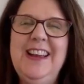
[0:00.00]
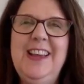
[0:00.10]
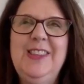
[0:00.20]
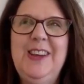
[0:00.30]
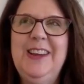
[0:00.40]
And
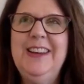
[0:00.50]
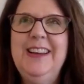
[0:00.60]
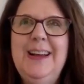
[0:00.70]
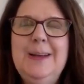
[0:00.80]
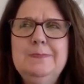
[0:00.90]
I thought,
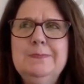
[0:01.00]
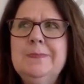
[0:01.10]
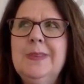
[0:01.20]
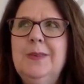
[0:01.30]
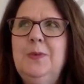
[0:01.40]

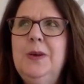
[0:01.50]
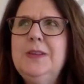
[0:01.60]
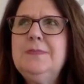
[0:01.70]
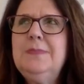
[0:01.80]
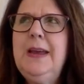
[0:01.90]

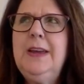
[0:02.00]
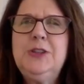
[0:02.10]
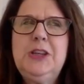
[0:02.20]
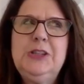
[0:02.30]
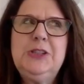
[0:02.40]
what's my
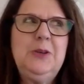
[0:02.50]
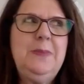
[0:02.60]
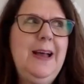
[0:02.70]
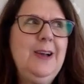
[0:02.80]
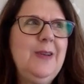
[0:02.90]
educational
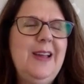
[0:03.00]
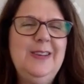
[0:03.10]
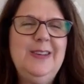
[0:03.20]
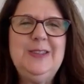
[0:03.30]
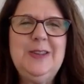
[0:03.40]

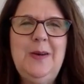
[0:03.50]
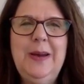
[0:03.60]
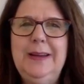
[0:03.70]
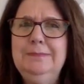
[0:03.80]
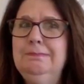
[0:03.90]
background in
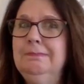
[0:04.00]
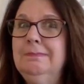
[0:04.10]
sewing?